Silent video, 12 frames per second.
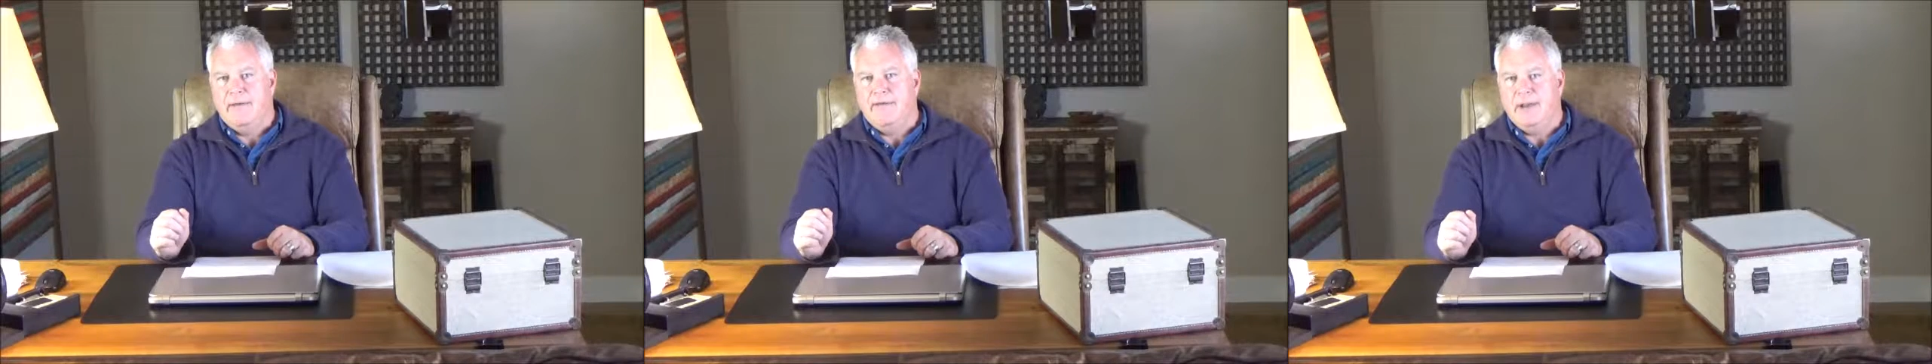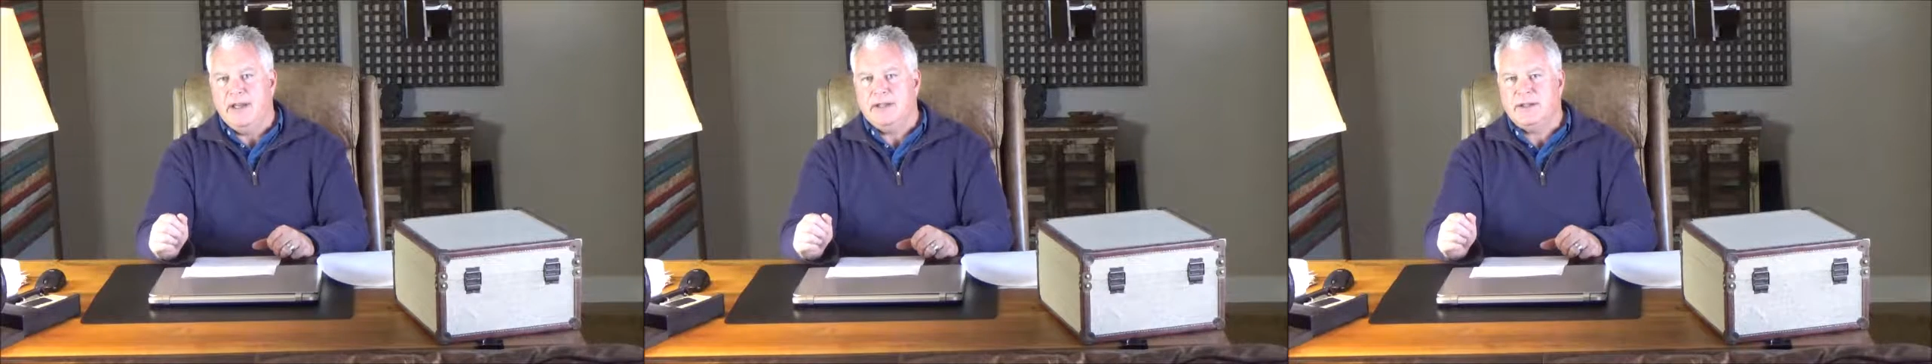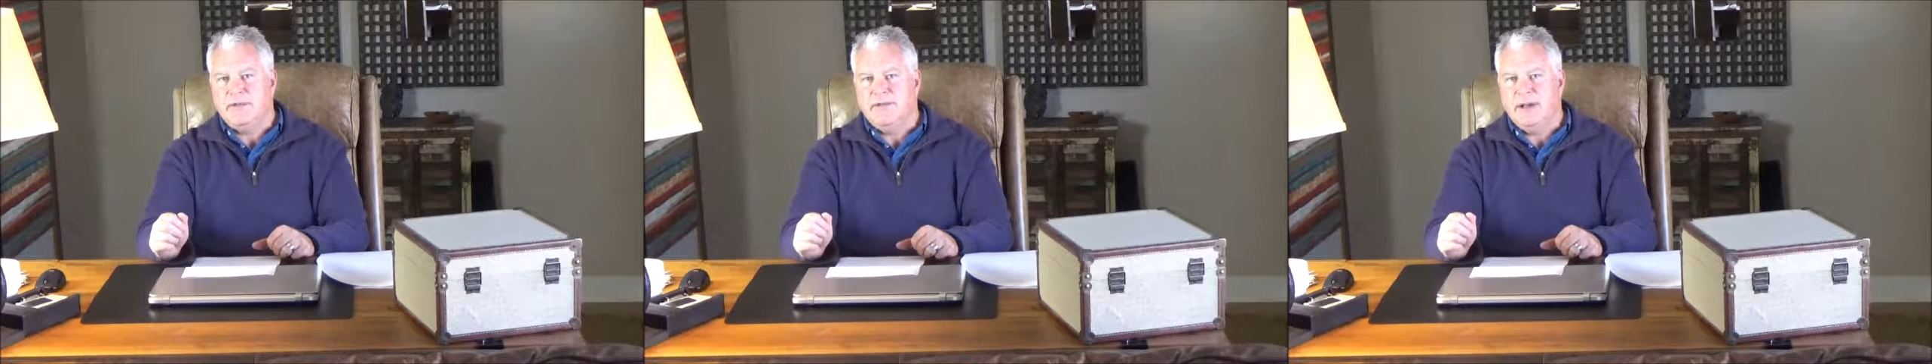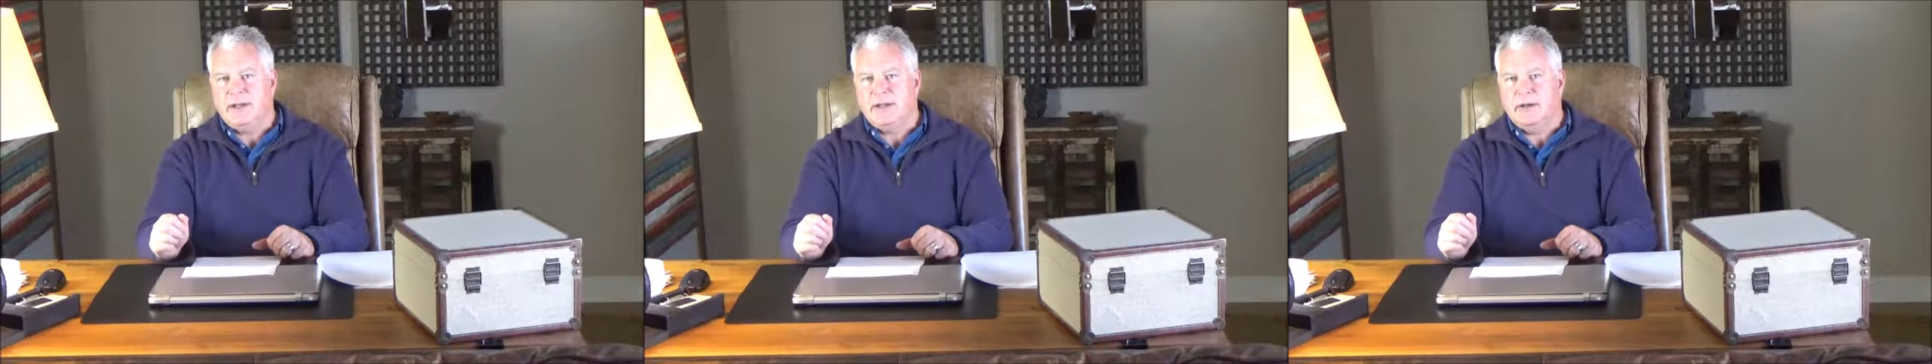V as in
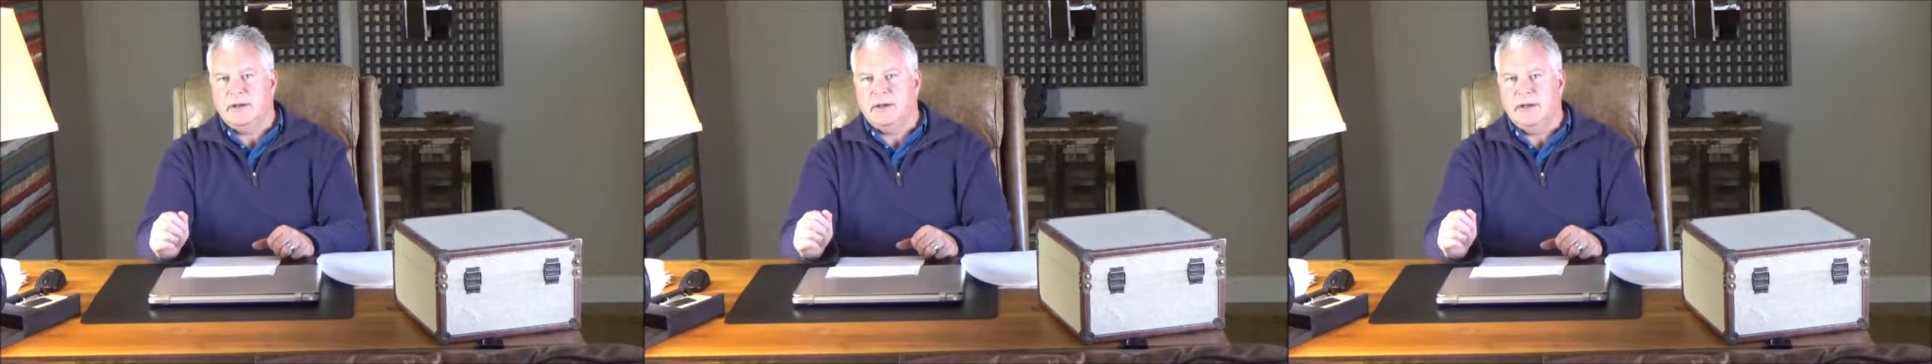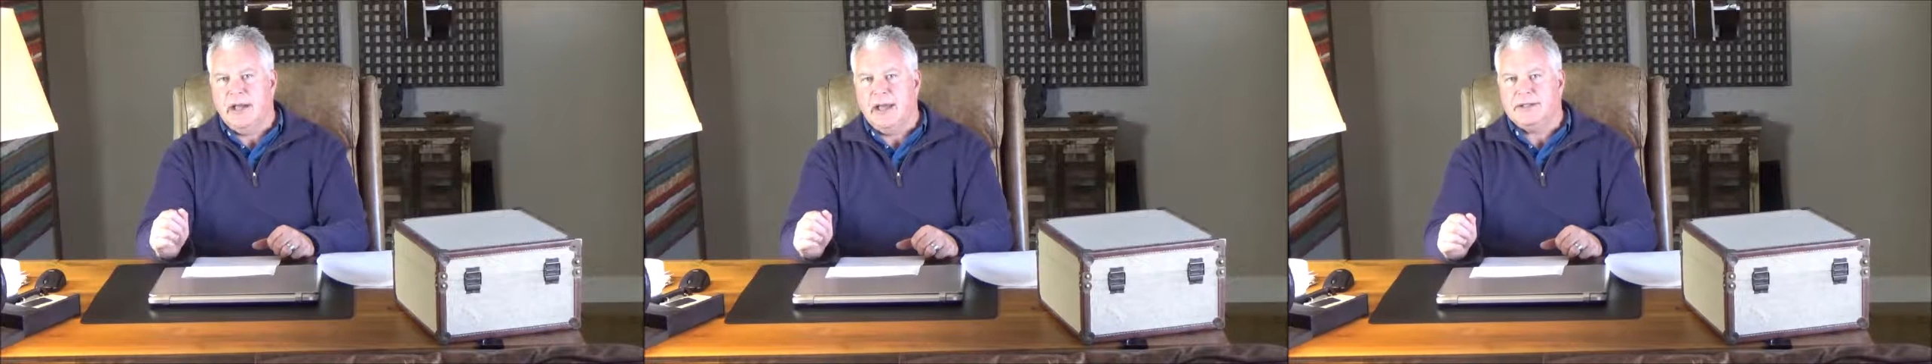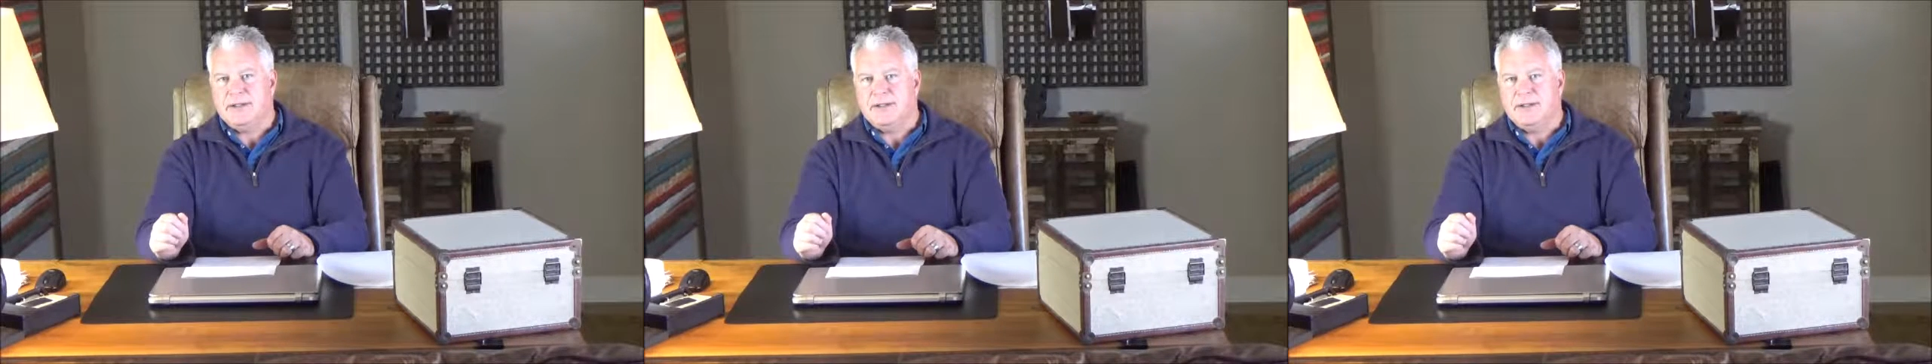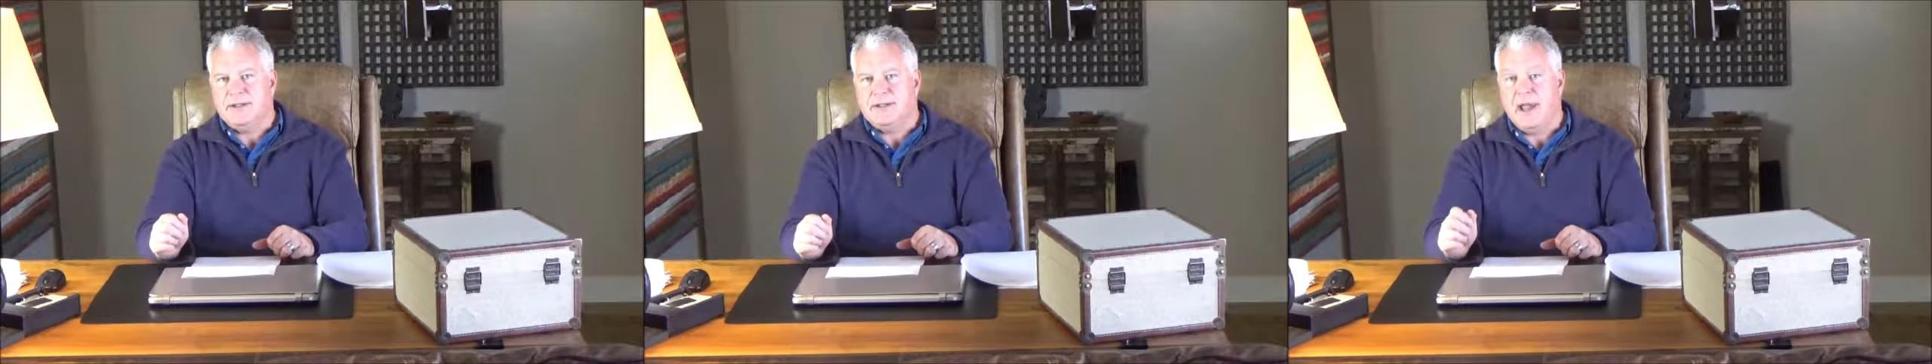Victor, S
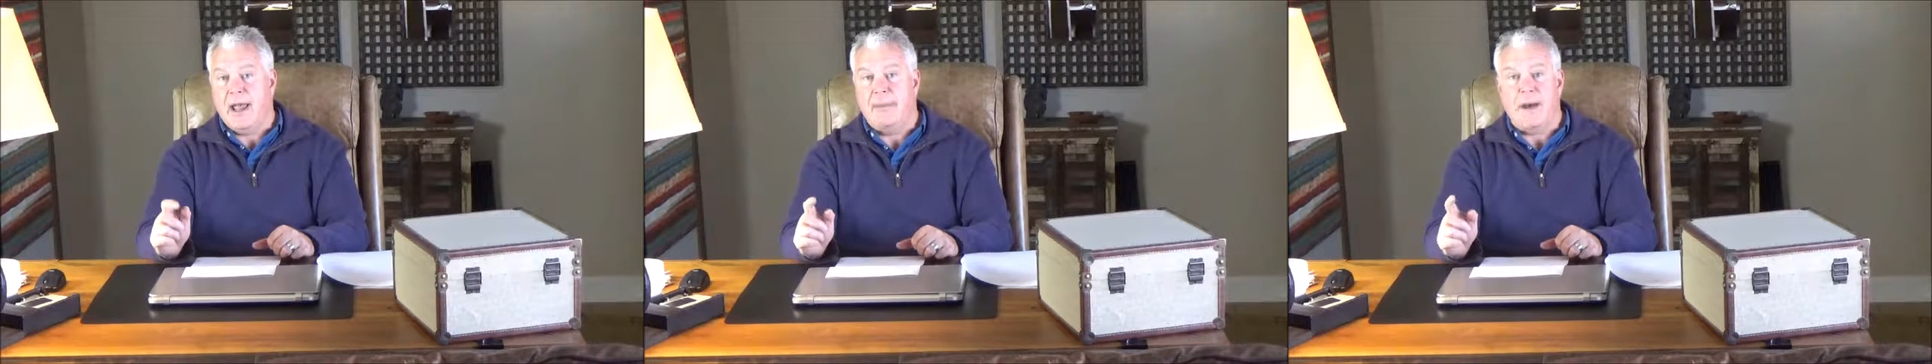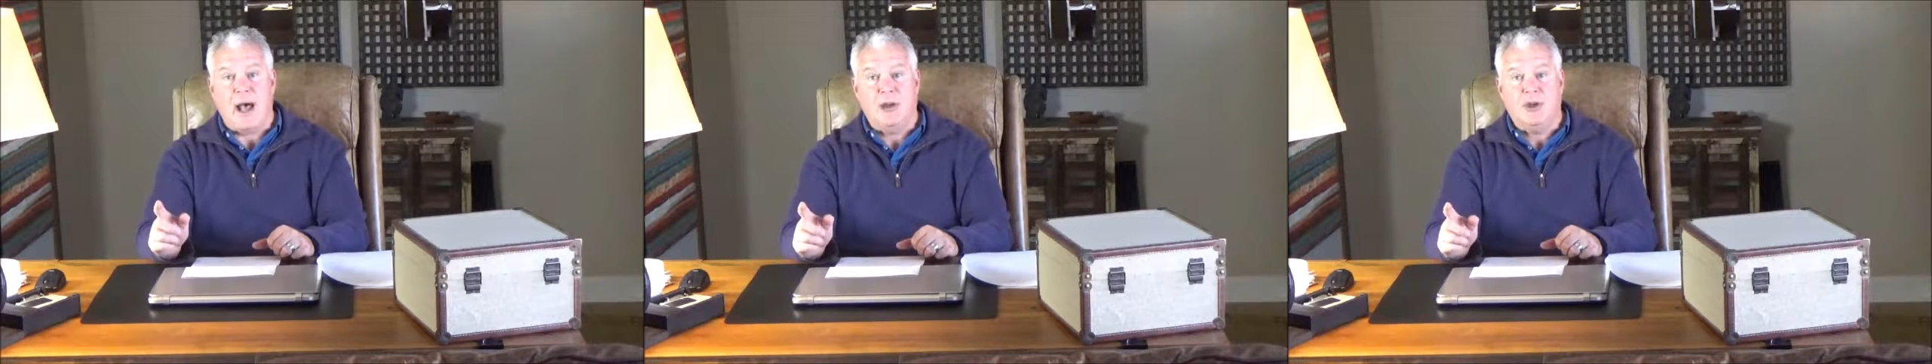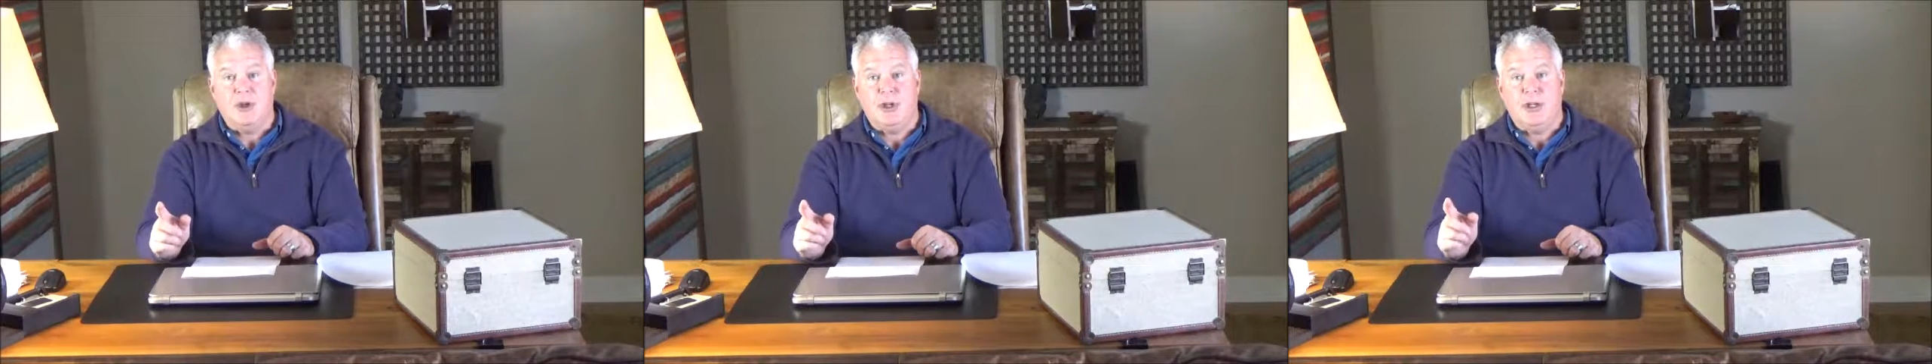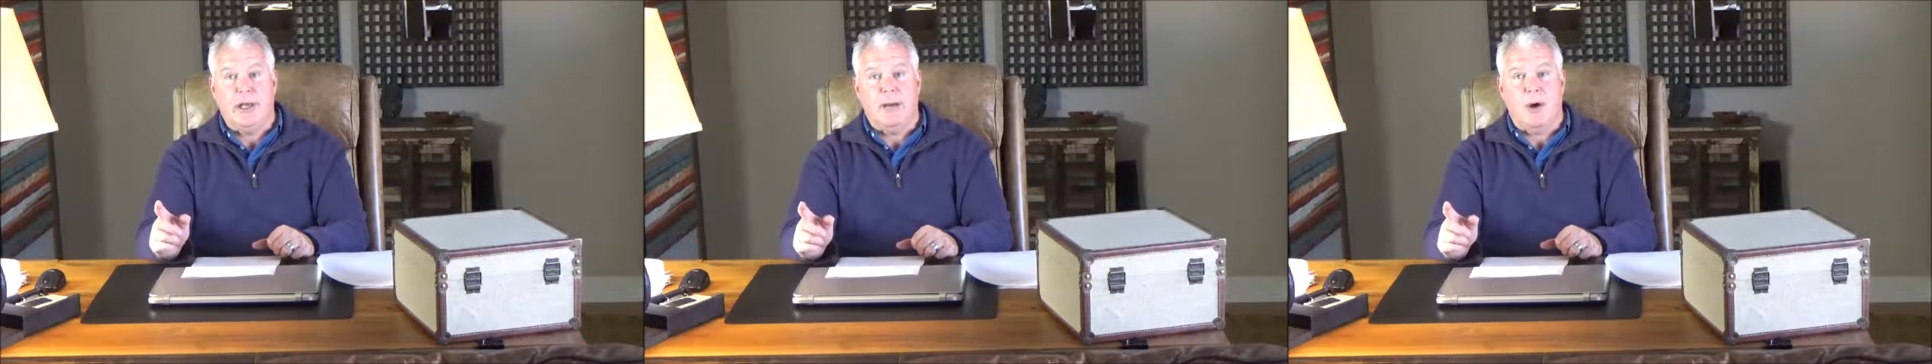as in Sam, I
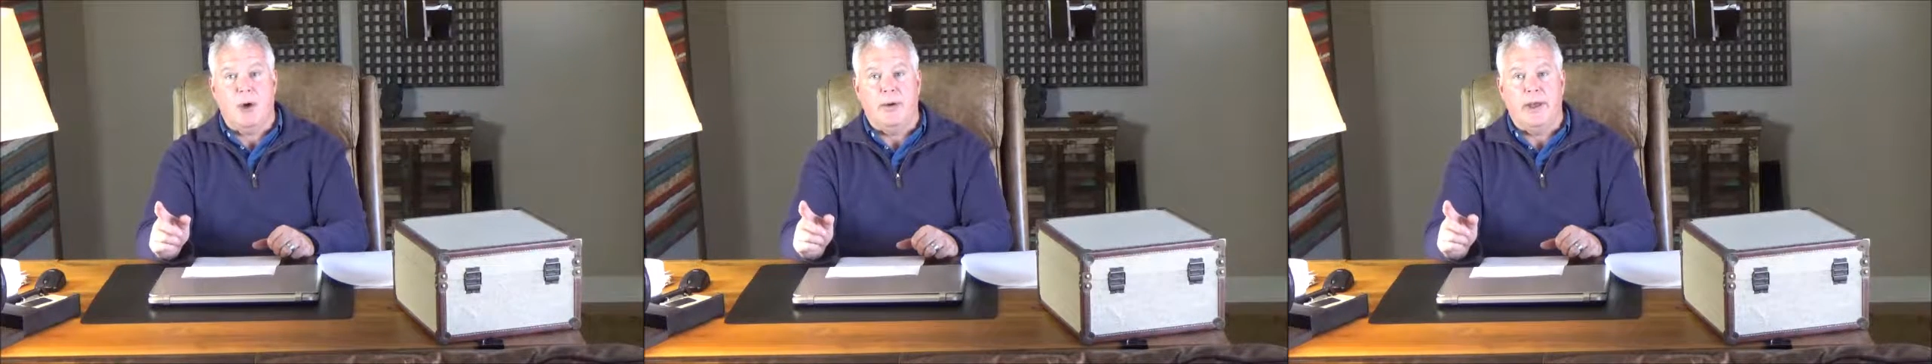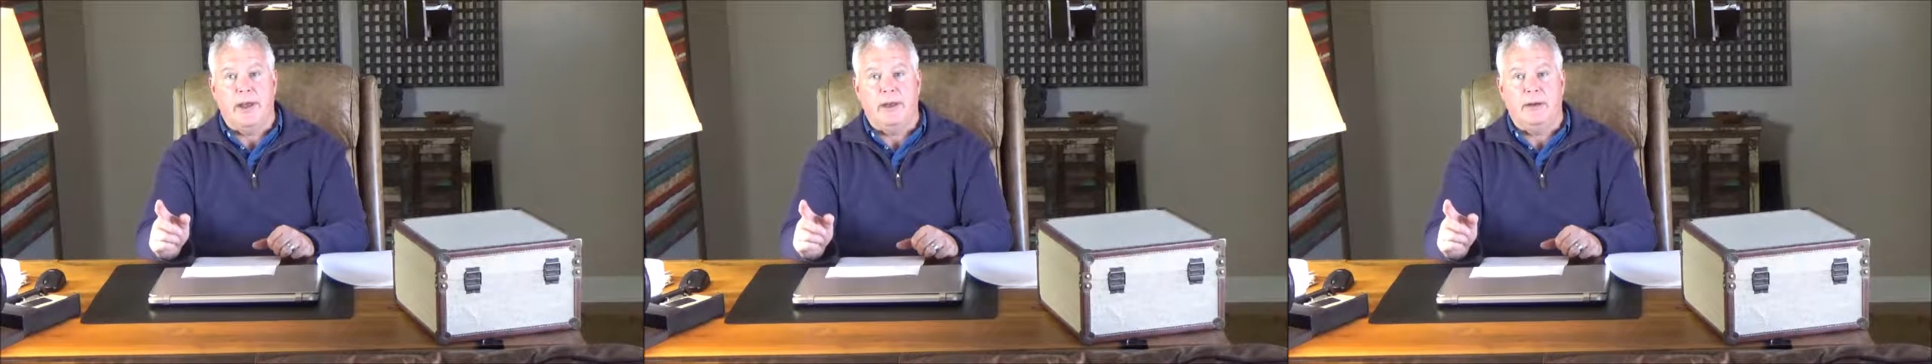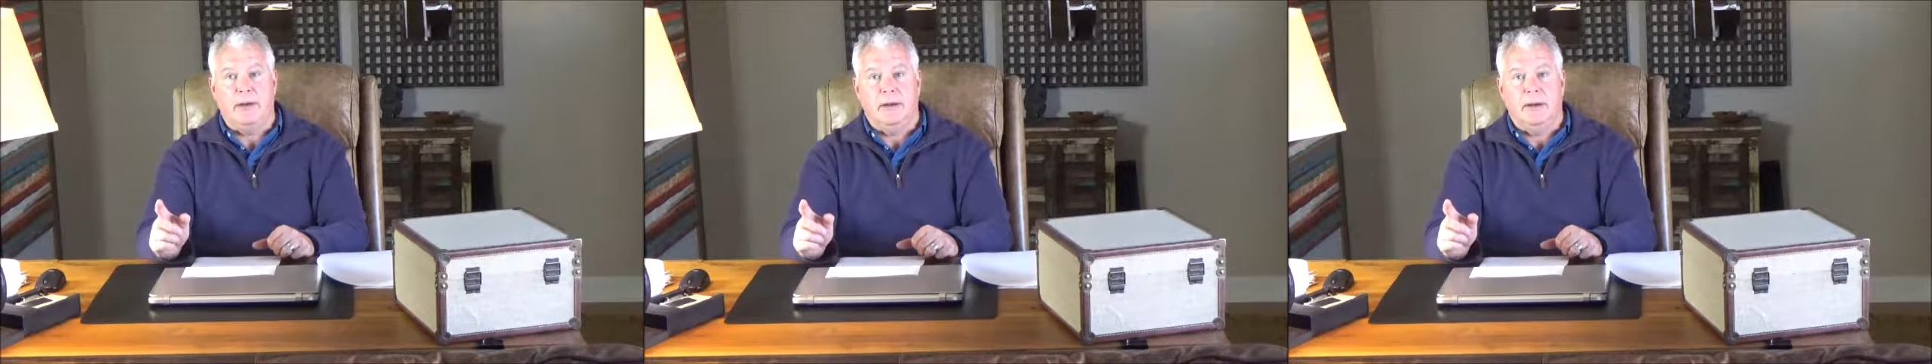G M O N